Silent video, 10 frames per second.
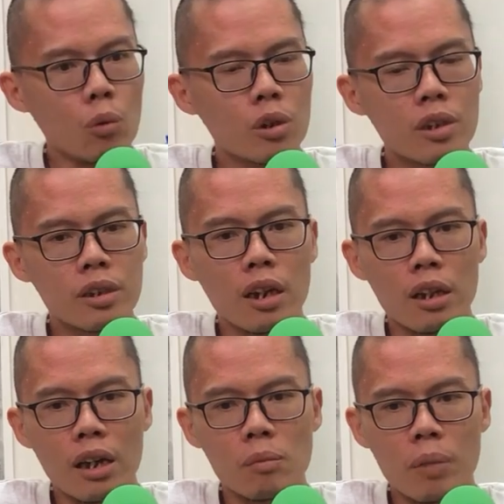I wouldn't say
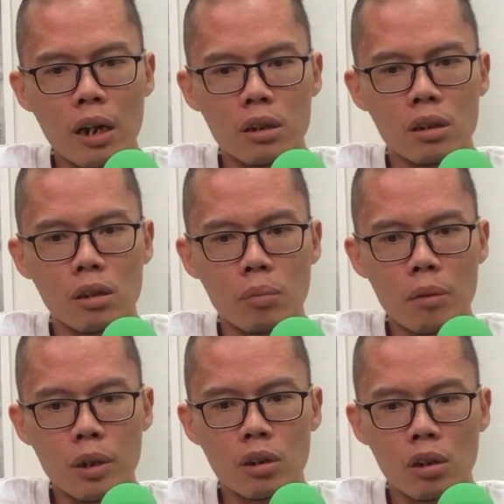that, but
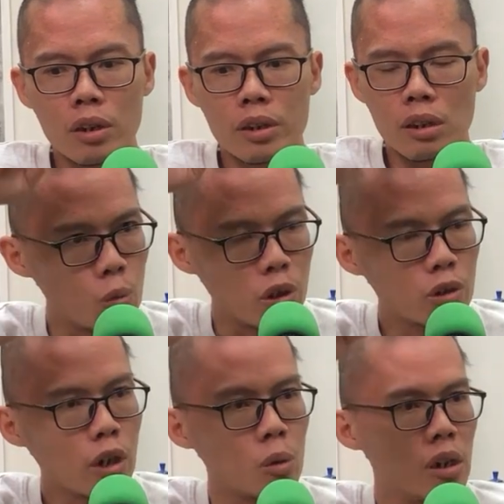because we
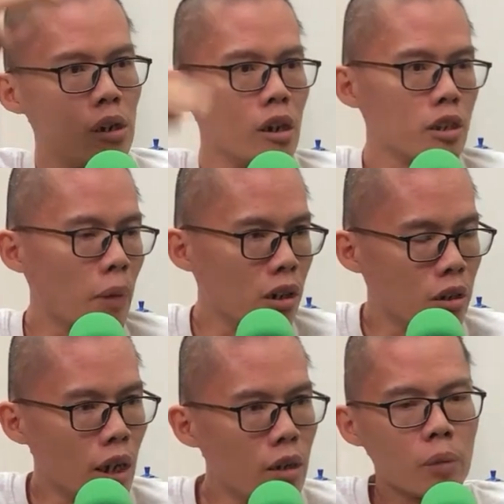try to aspire
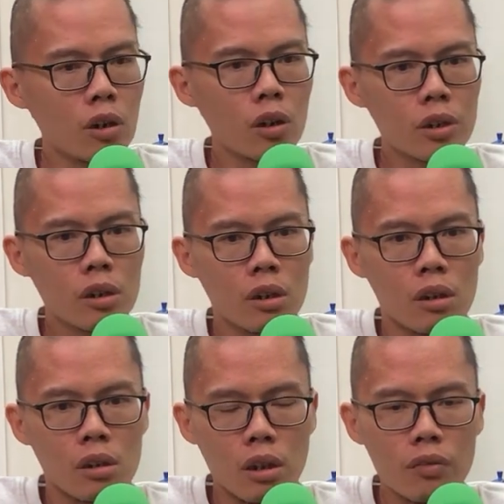there, because
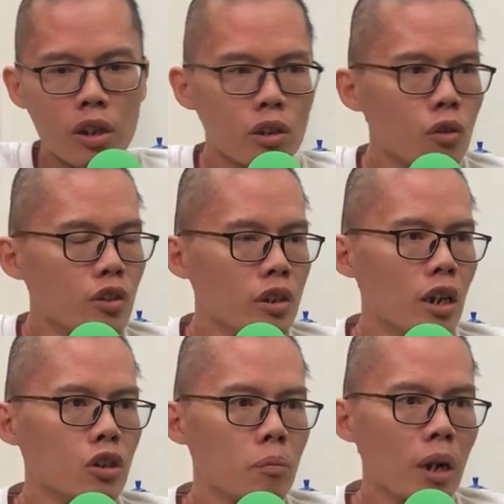even the
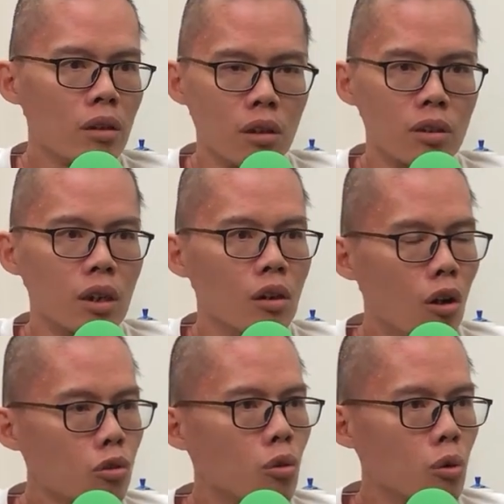sophistication part, it's an
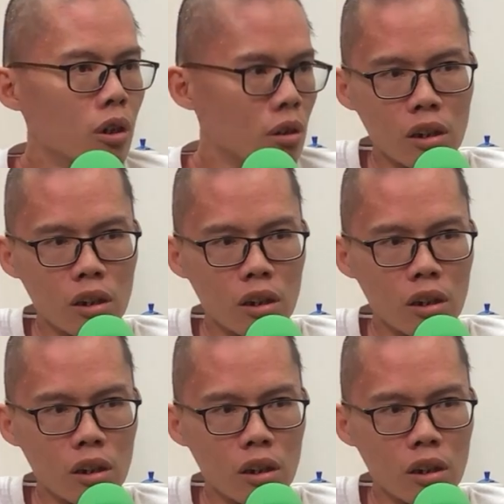ongoing